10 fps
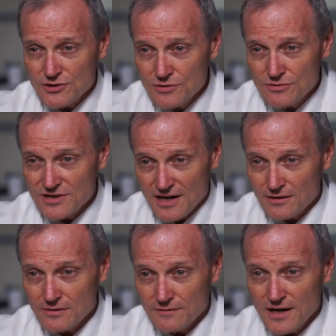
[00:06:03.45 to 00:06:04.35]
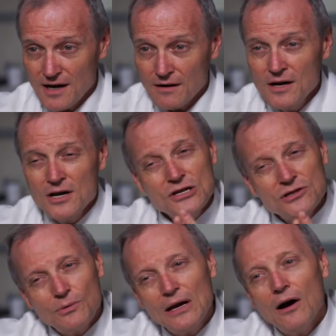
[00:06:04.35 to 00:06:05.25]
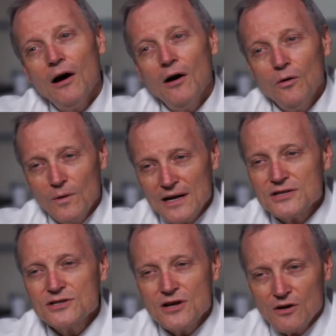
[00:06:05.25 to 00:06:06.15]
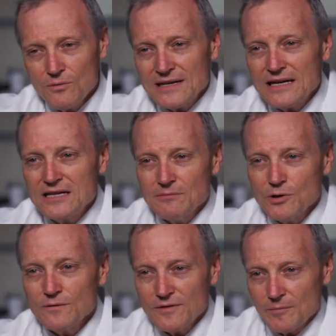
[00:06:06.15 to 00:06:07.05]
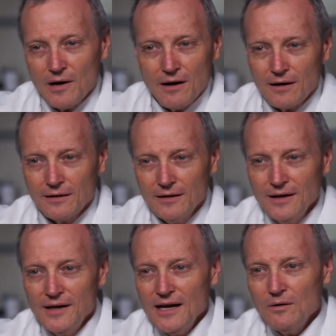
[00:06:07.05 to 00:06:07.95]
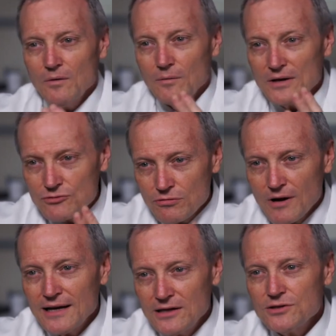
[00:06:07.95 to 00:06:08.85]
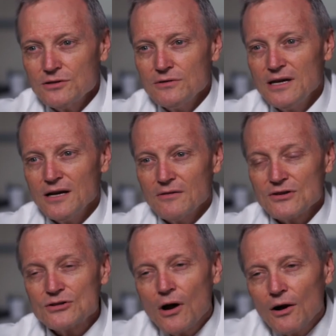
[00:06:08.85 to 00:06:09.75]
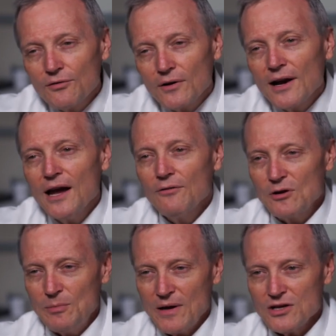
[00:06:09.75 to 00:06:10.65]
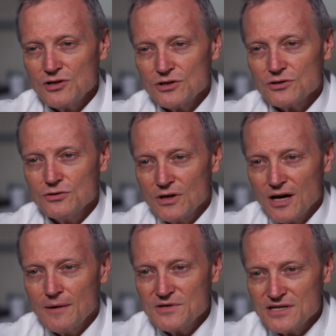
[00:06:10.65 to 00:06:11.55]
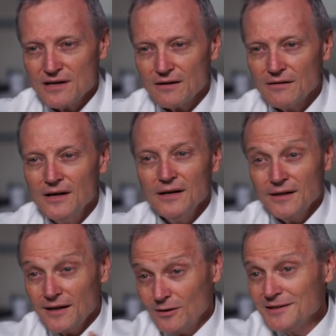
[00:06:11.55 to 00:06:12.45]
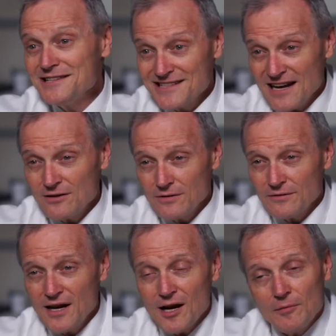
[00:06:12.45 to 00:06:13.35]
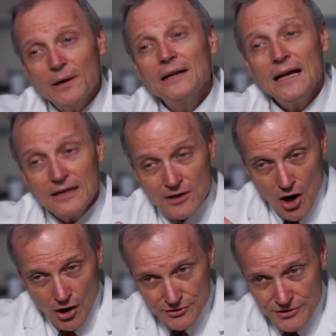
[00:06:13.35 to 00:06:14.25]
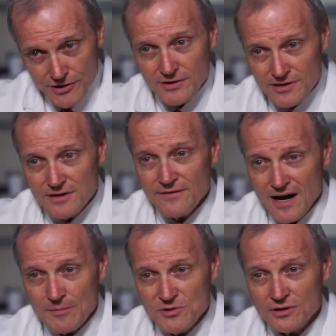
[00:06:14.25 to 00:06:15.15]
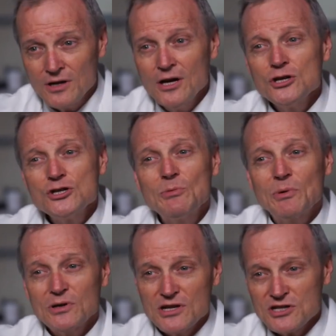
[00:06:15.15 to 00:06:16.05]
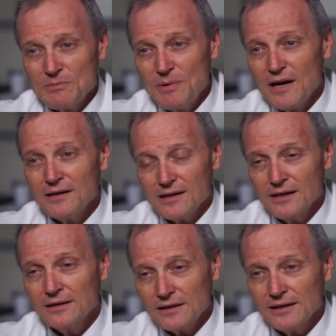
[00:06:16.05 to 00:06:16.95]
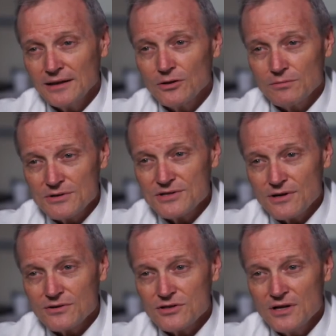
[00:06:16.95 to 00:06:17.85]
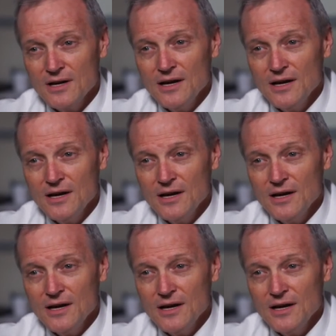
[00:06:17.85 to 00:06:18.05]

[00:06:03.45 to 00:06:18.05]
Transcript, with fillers: to standard of care. So we always know we need to move the bar. And what we try to do here is offer every patient who comes here not only standard of care, but an alternative option to participate in clinical research.